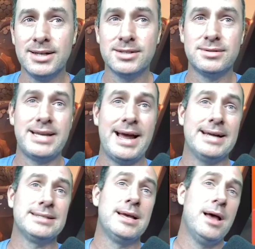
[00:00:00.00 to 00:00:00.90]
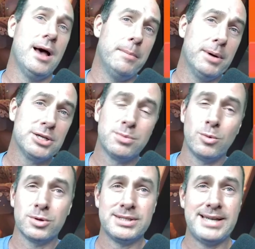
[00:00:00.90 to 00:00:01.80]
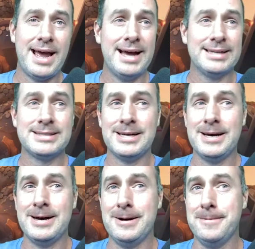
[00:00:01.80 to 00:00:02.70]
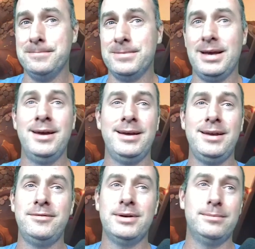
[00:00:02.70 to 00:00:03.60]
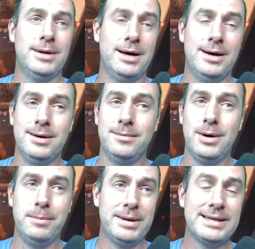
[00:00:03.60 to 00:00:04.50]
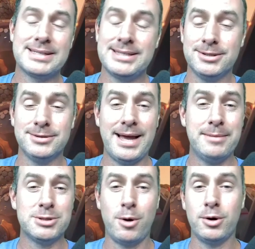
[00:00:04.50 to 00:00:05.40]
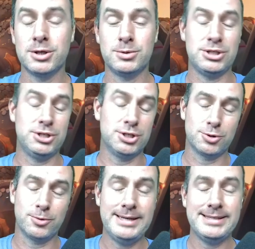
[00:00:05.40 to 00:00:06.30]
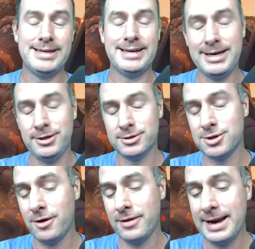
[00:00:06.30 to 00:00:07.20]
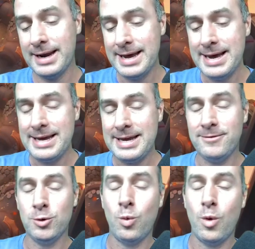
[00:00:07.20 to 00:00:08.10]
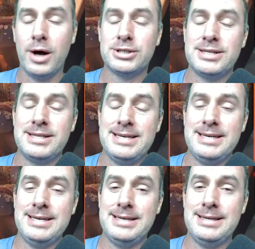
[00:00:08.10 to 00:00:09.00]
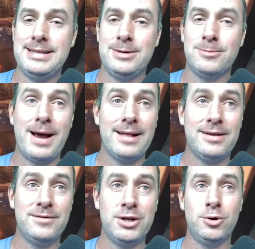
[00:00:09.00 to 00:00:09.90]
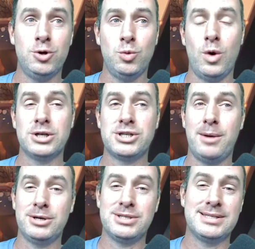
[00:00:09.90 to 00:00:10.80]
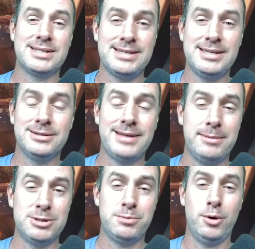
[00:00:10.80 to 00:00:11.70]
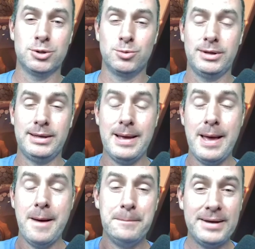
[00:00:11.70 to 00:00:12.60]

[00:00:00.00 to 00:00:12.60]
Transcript: Tons of stats, a bunch more stats, even a big skill damage bonus, which is just crazy. Again, you saw that if you watched the rally video, you watched how much the skill damage bonus really